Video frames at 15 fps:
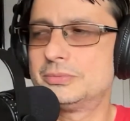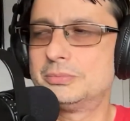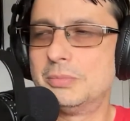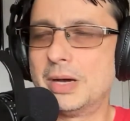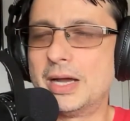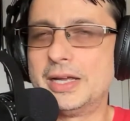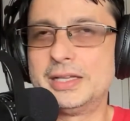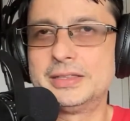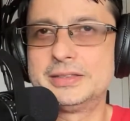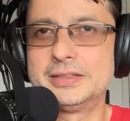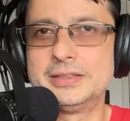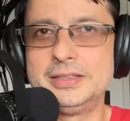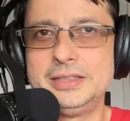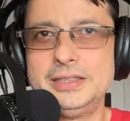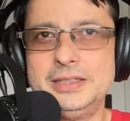
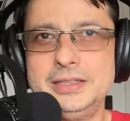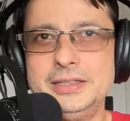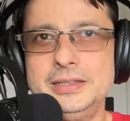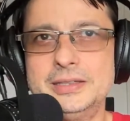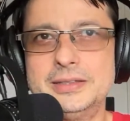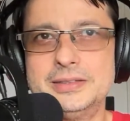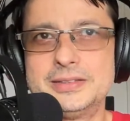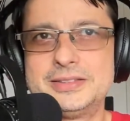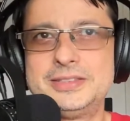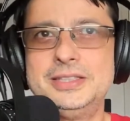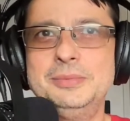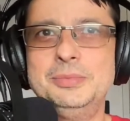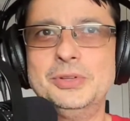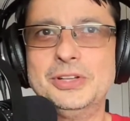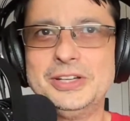mildly
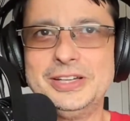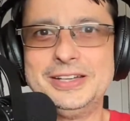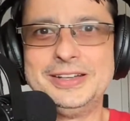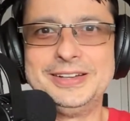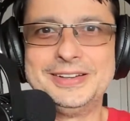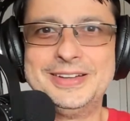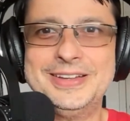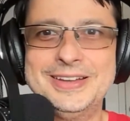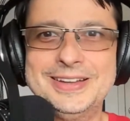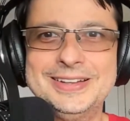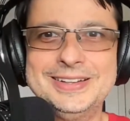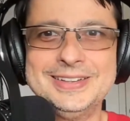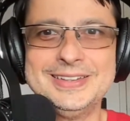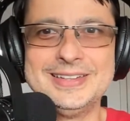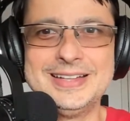stimulating.
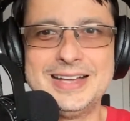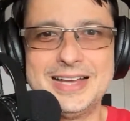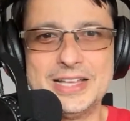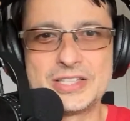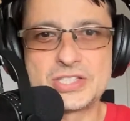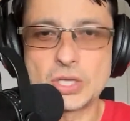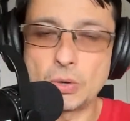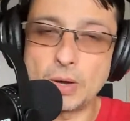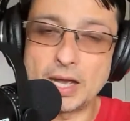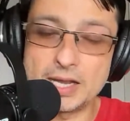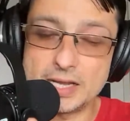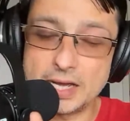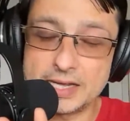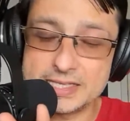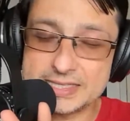So
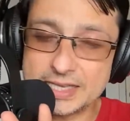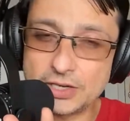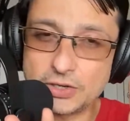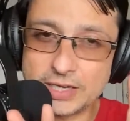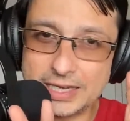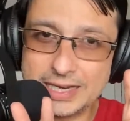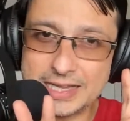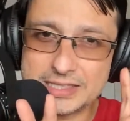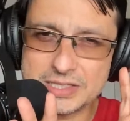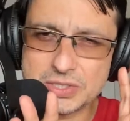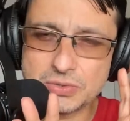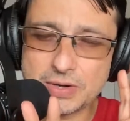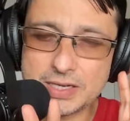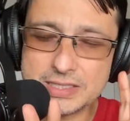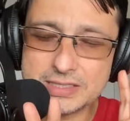I said, okay, let's
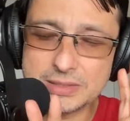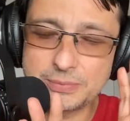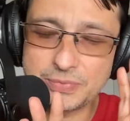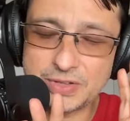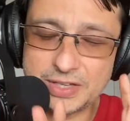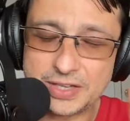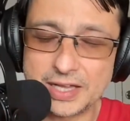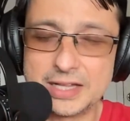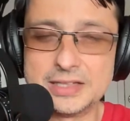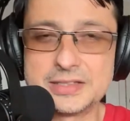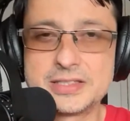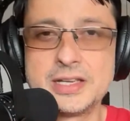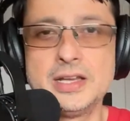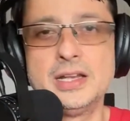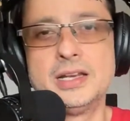try something
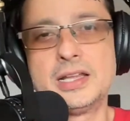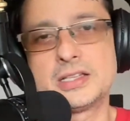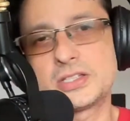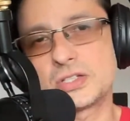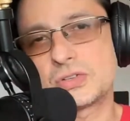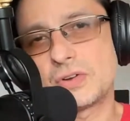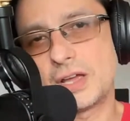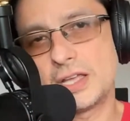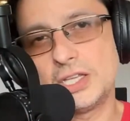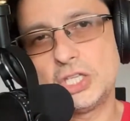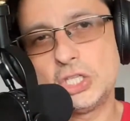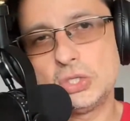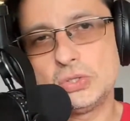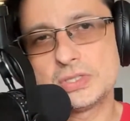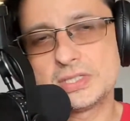else. Let's try
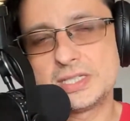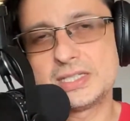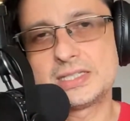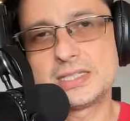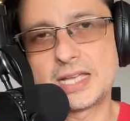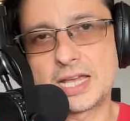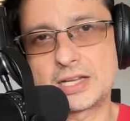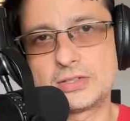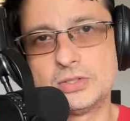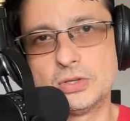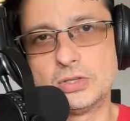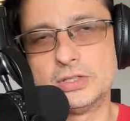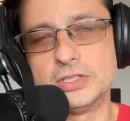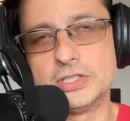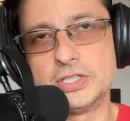use this
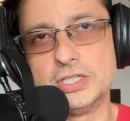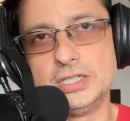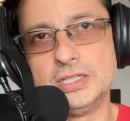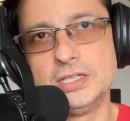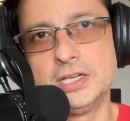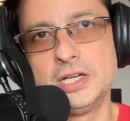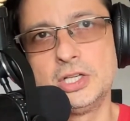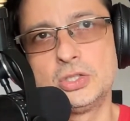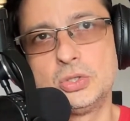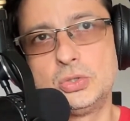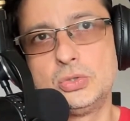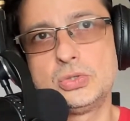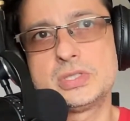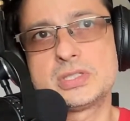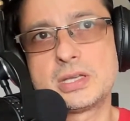technology to
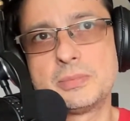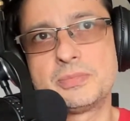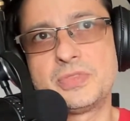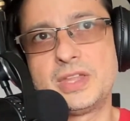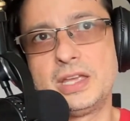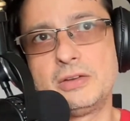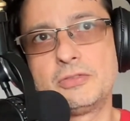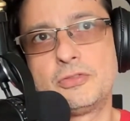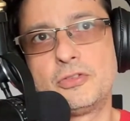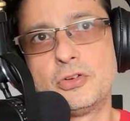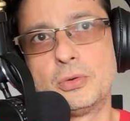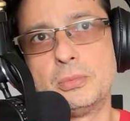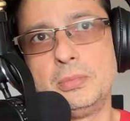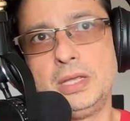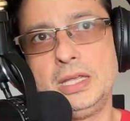do something
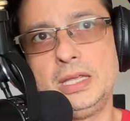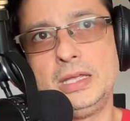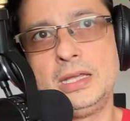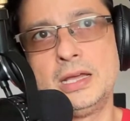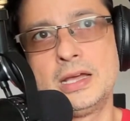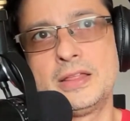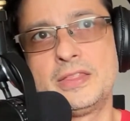for me